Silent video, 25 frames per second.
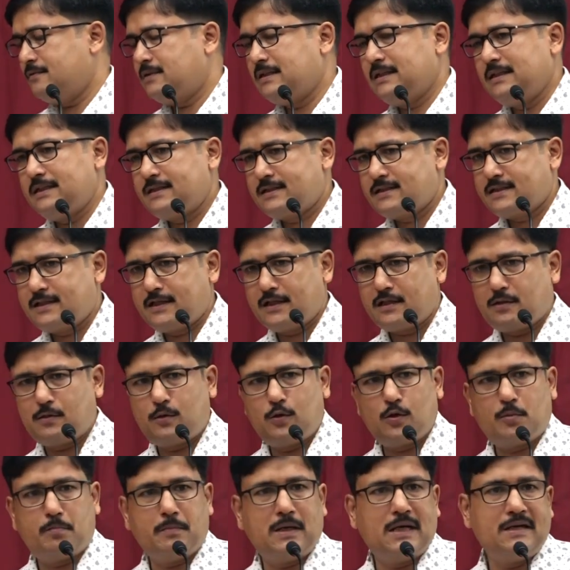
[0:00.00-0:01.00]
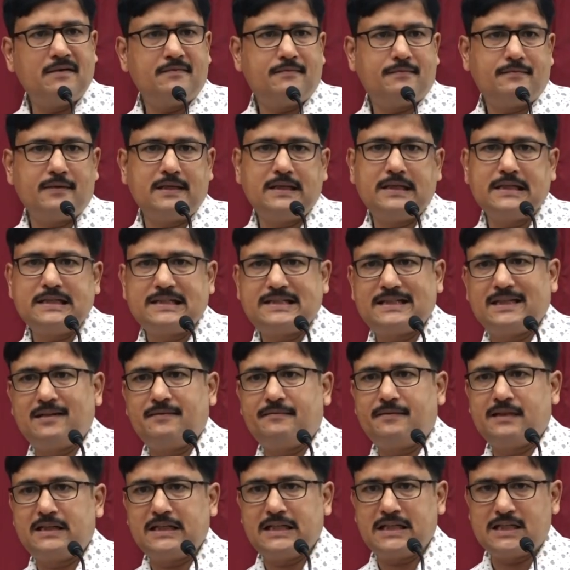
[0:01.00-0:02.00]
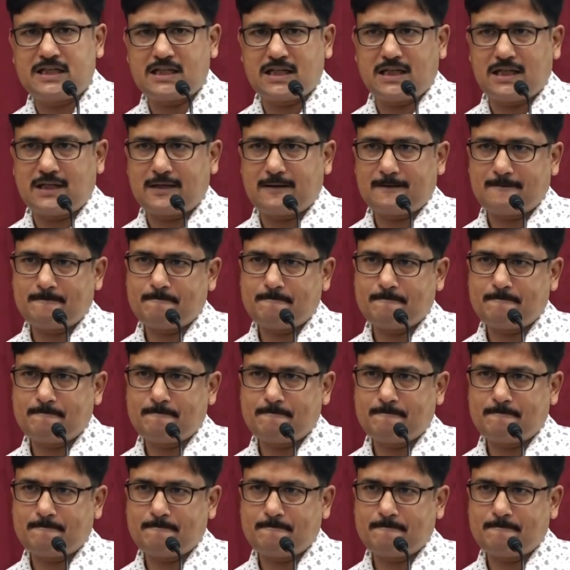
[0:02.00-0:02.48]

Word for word: so let's take out my field itself in H R.